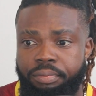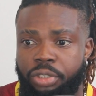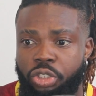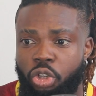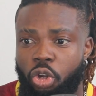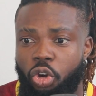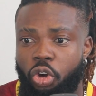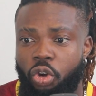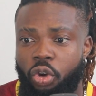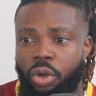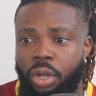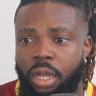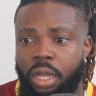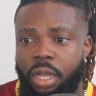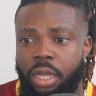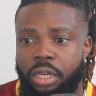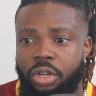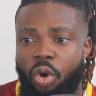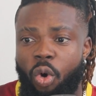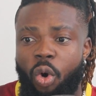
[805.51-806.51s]
So
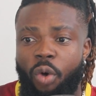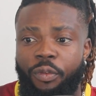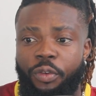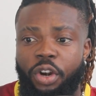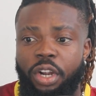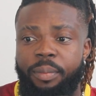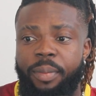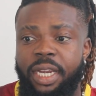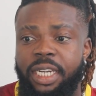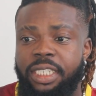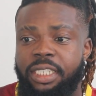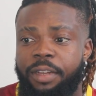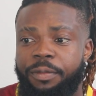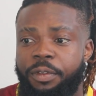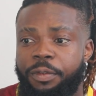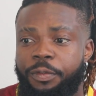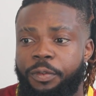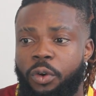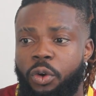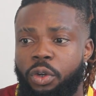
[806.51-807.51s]
the overall benefits
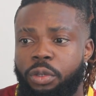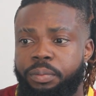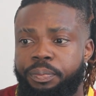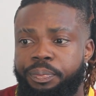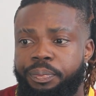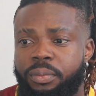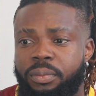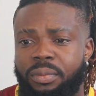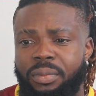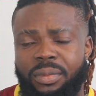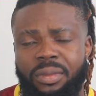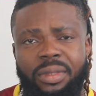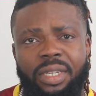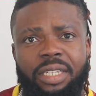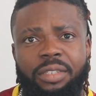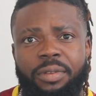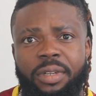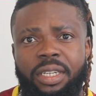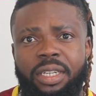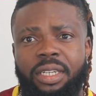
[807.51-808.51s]
of the phone,
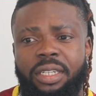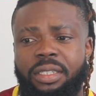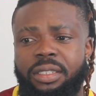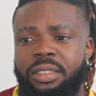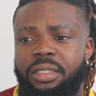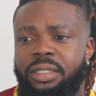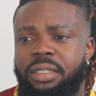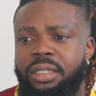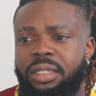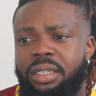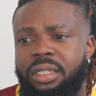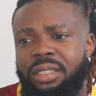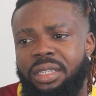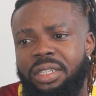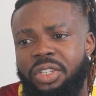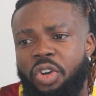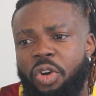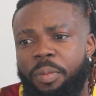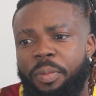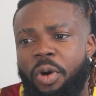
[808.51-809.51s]
that's what it is. It's
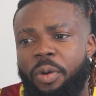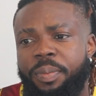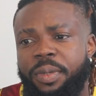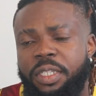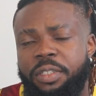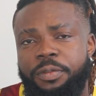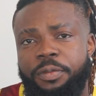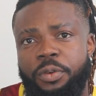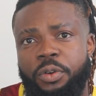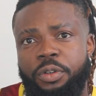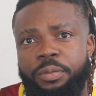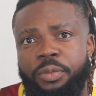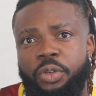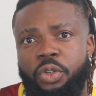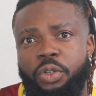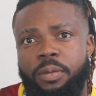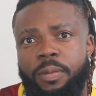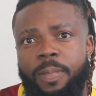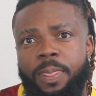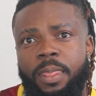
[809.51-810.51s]
a dope uppity phone,
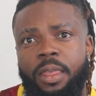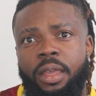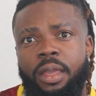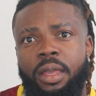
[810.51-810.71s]
bro.